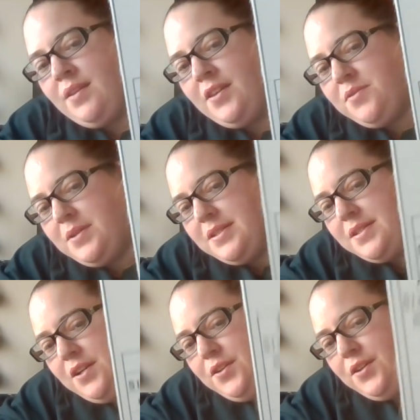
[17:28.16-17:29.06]
There's what it's
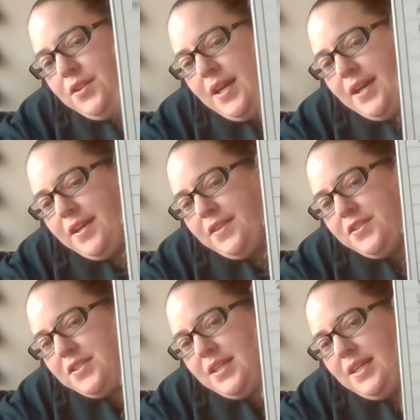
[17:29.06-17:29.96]
going to look like, and
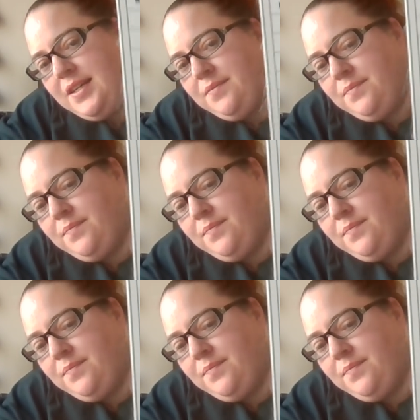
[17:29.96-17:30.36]
there's the key.